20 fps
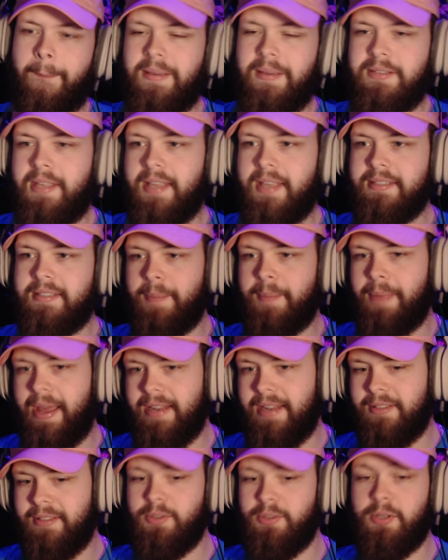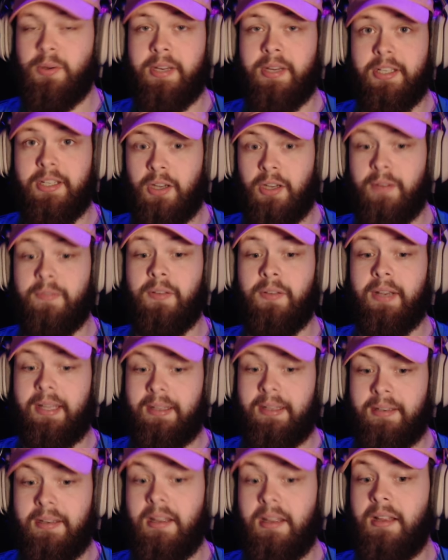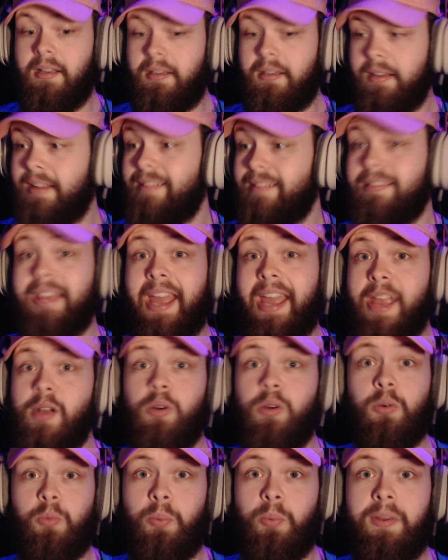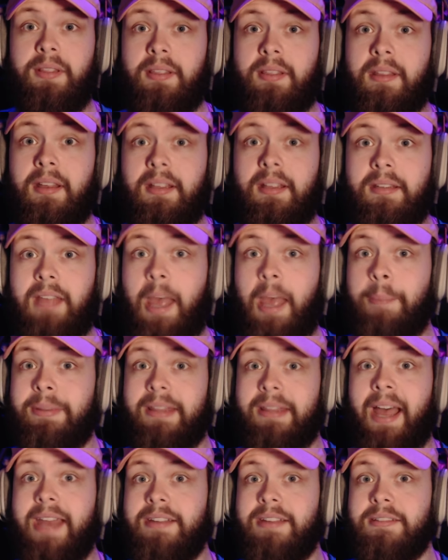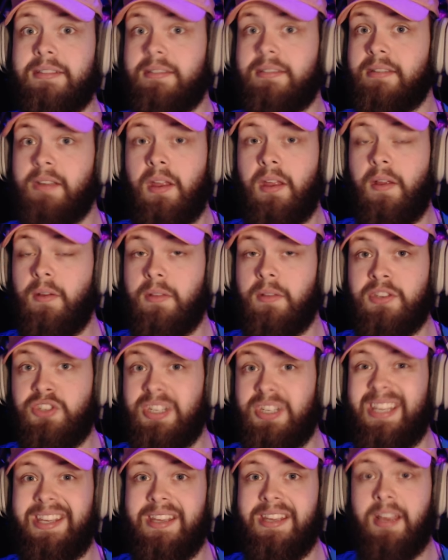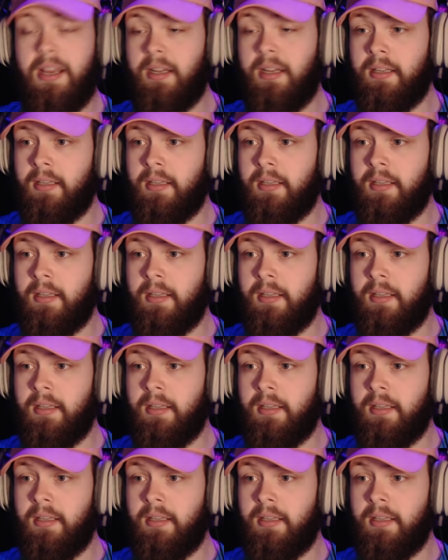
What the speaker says: You see, that type of attitude is going to get y'all fucking entangled with the hepatitis Z.